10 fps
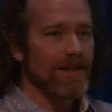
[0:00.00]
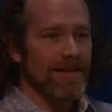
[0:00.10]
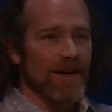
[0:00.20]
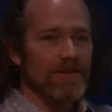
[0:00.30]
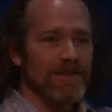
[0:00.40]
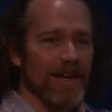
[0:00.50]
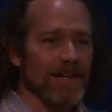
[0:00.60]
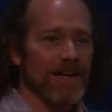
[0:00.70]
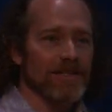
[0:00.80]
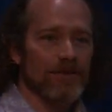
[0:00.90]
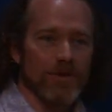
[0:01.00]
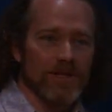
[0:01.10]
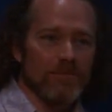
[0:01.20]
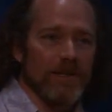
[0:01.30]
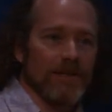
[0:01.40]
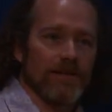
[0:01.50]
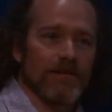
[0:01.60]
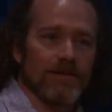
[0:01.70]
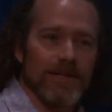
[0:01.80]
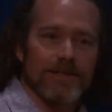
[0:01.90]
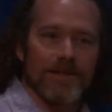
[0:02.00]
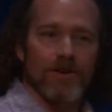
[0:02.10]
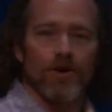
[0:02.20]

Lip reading: the outside gets crispy, nice and